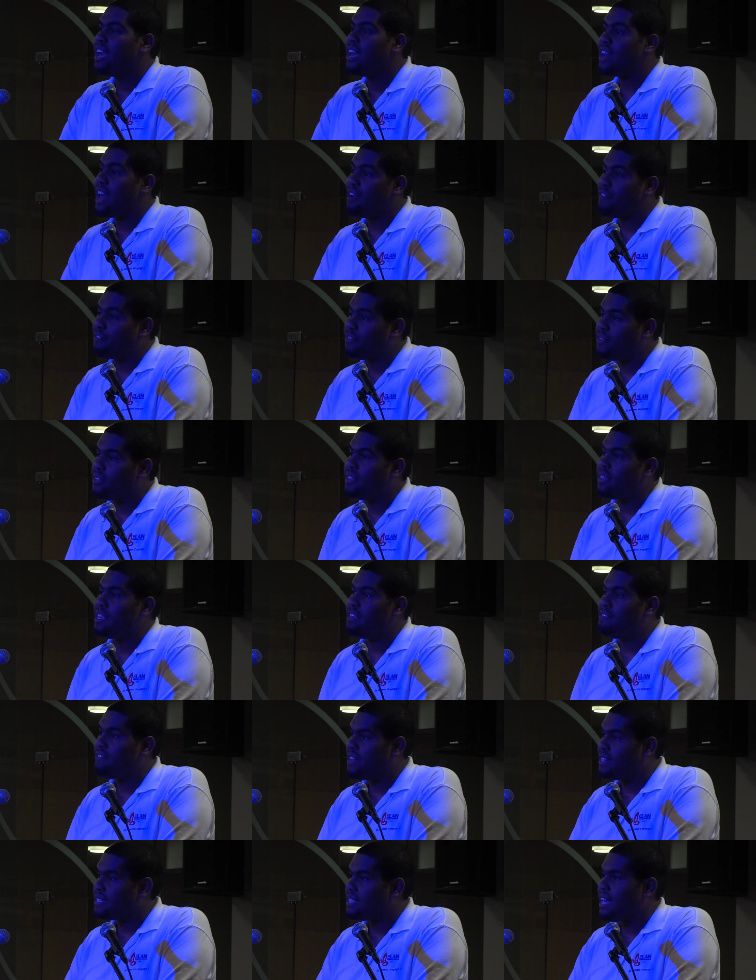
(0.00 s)
And after
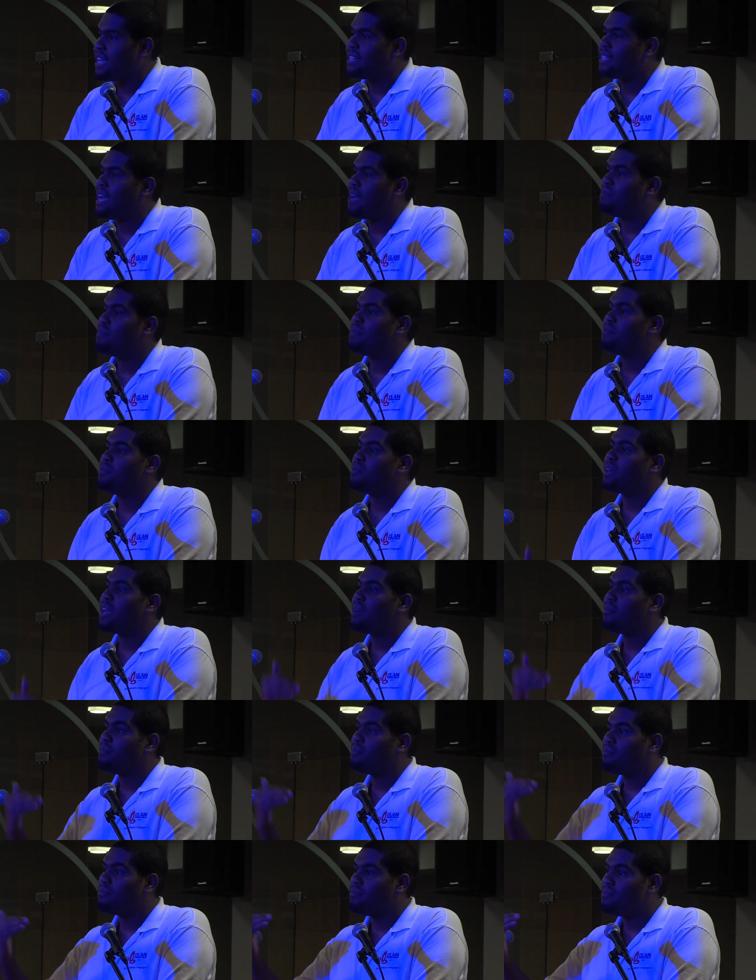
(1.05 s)
events like that, people
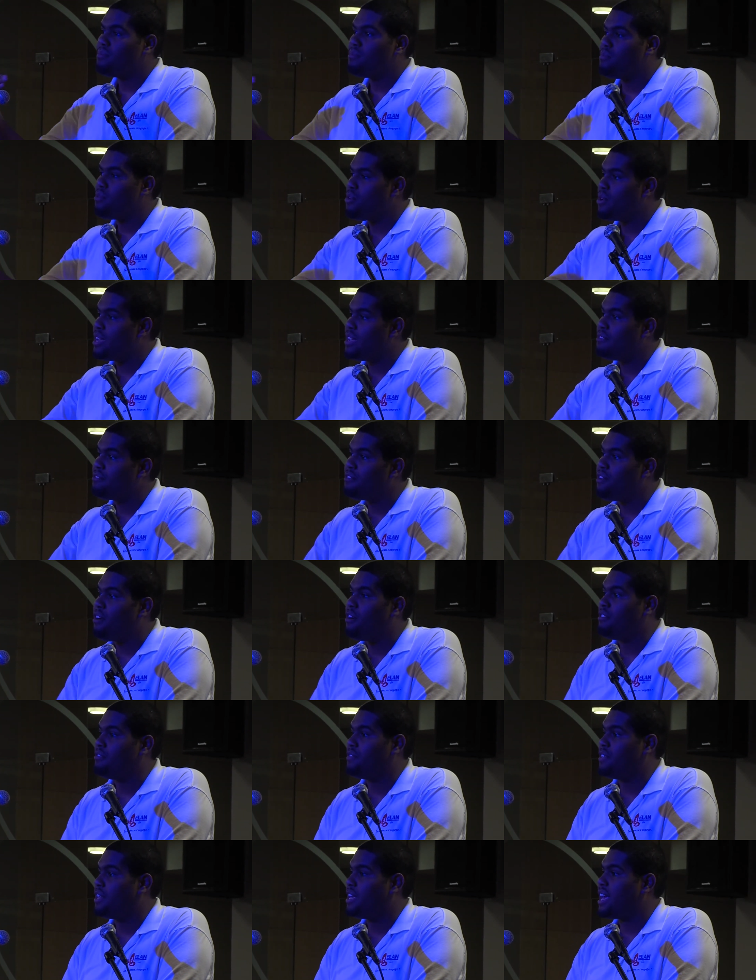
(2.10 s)
get more
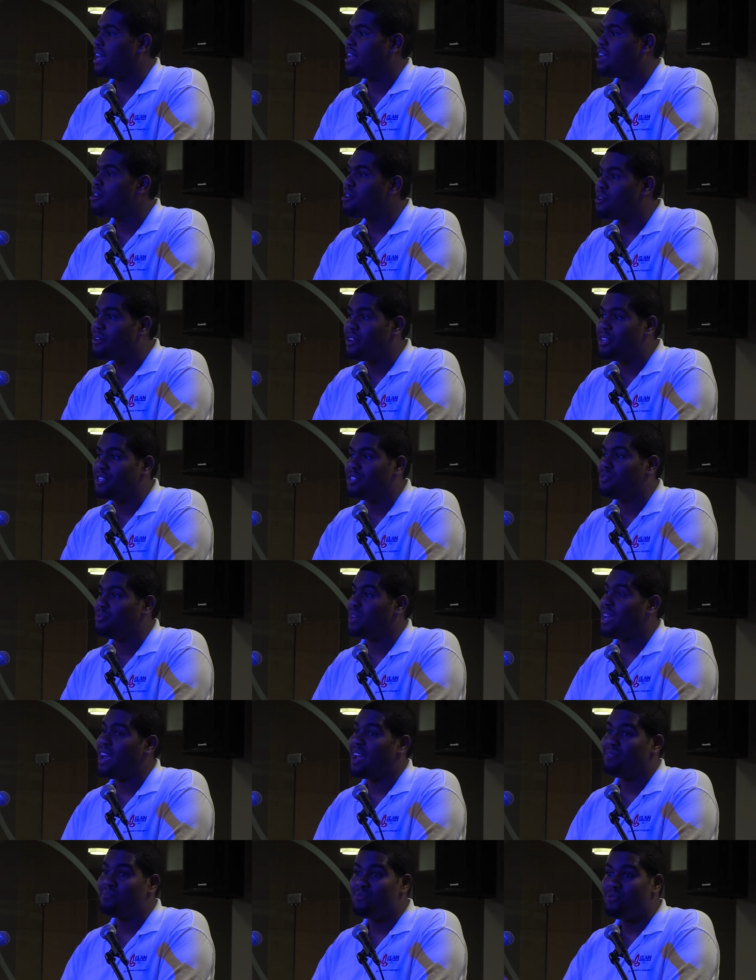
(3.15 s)
involved, they get encouraged. We
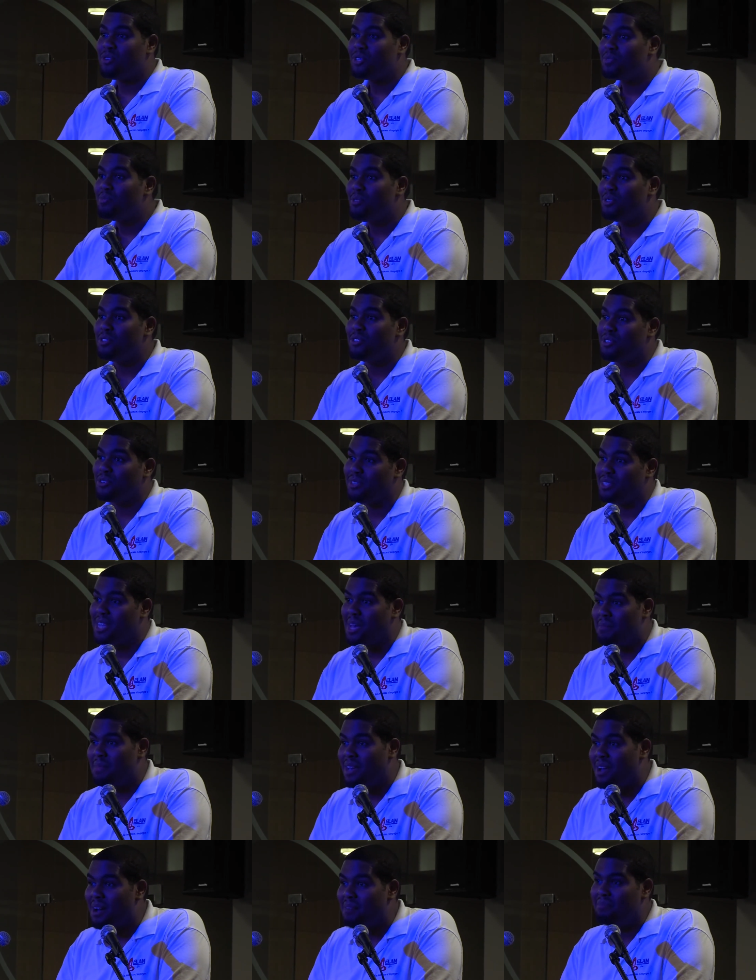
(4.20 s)
got more sponsors
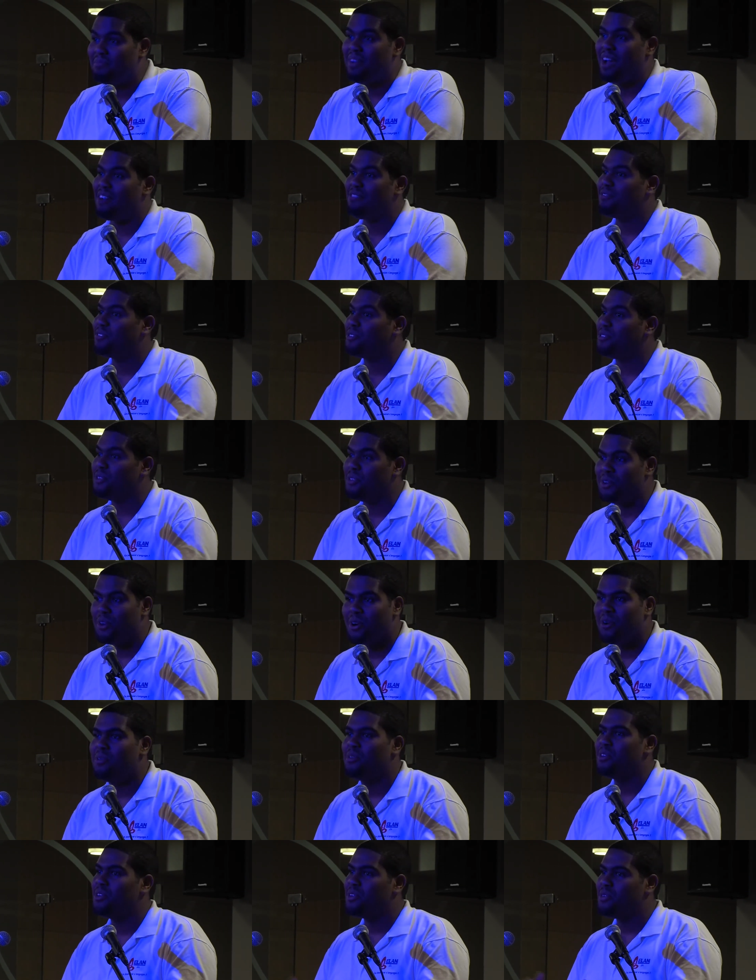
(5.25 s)
coming up after, you
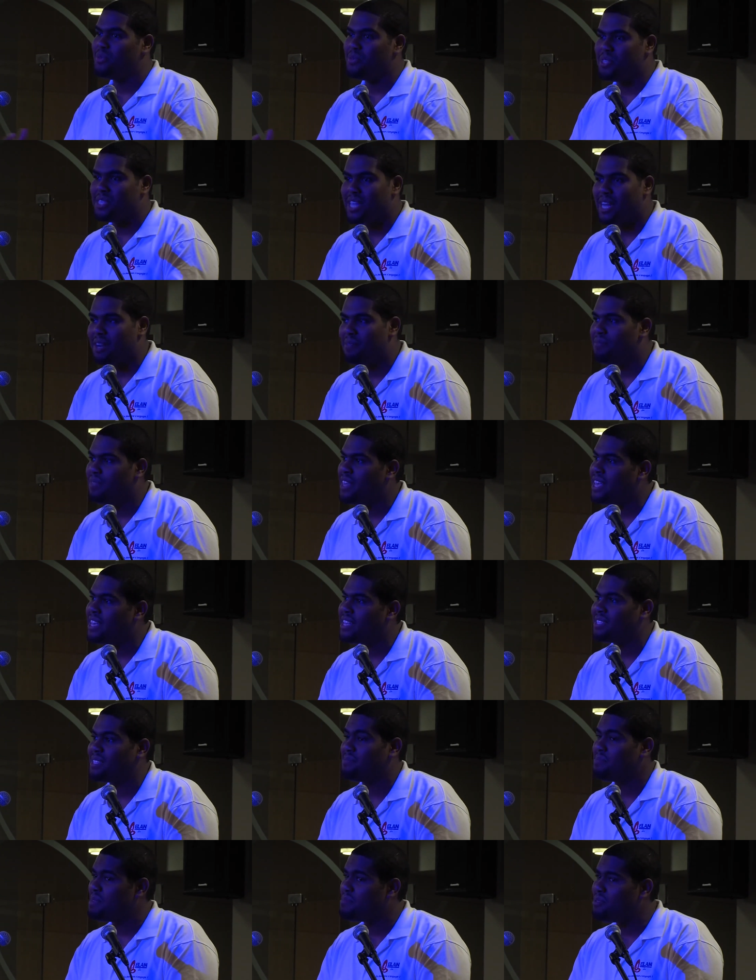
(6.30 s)
know, we set up
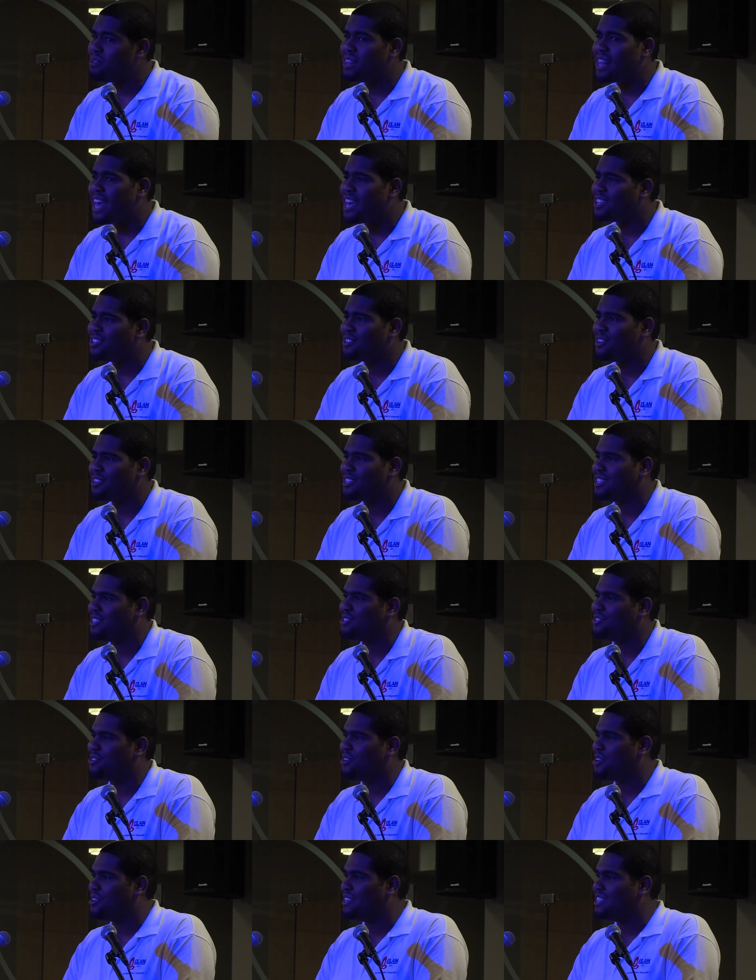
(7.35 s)
things. People like success
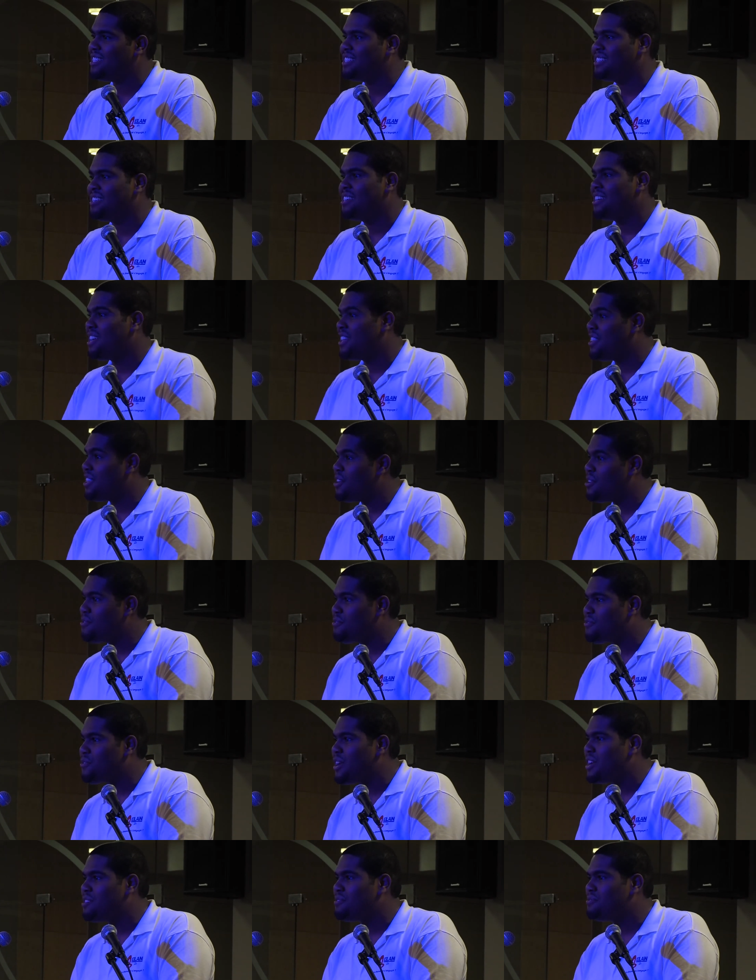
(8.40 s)
stories. They're
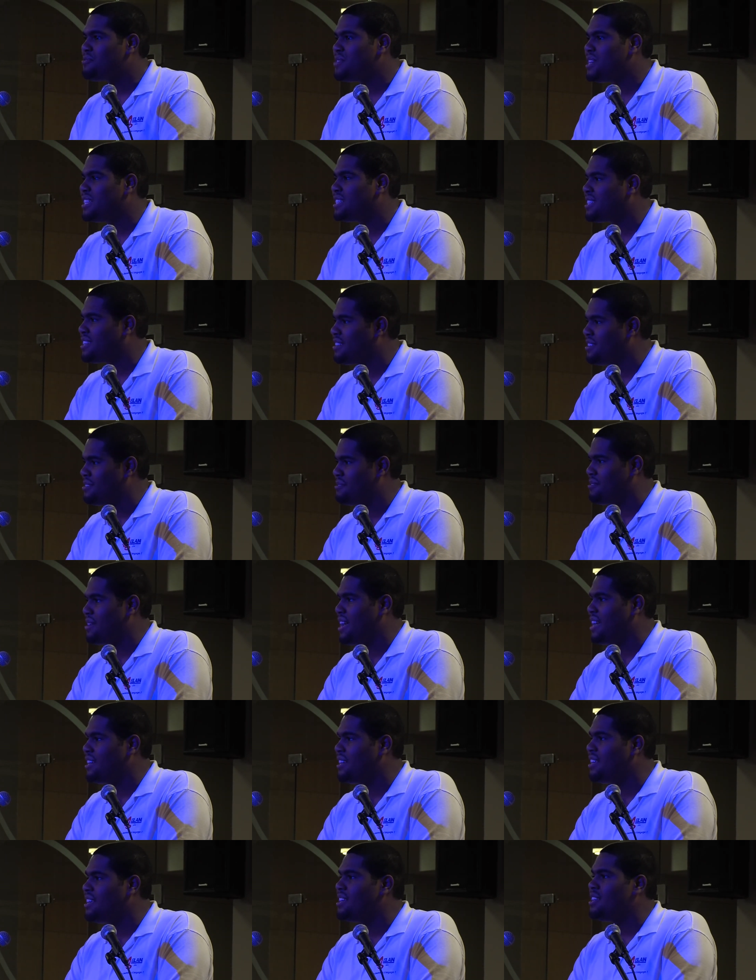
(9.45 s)
afraid of risk,
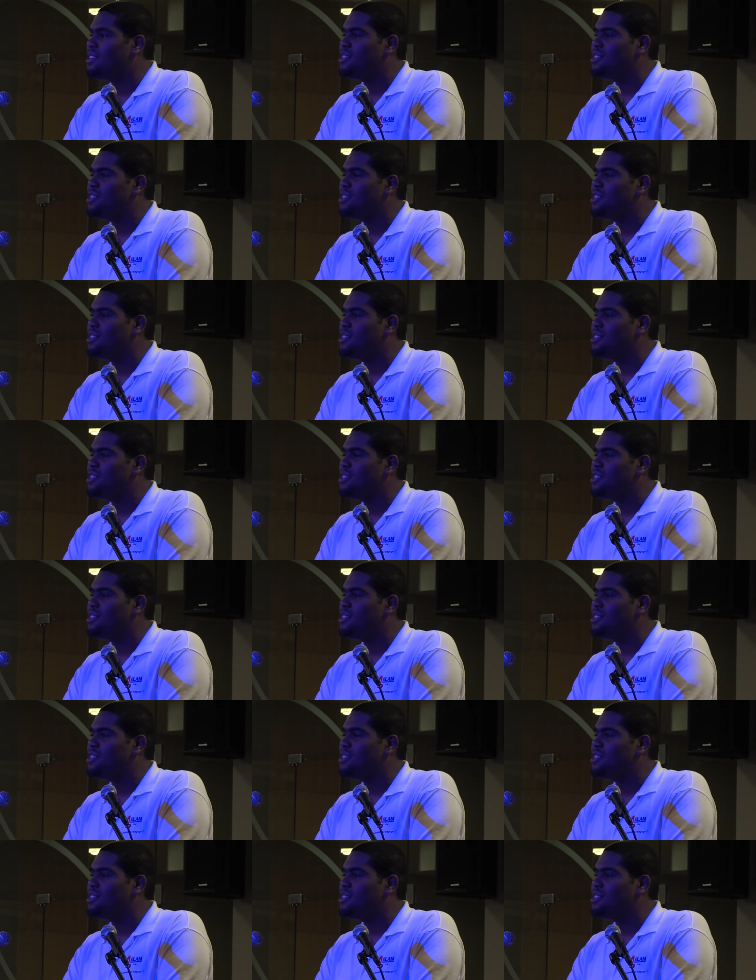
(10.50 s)
right?